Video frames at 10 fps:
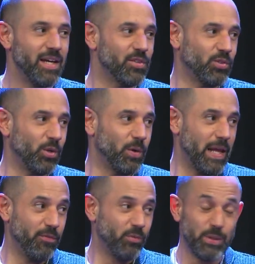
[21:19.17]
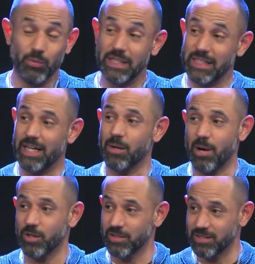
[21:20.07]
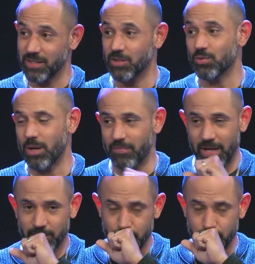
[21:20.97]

So if we really care about continuing to advance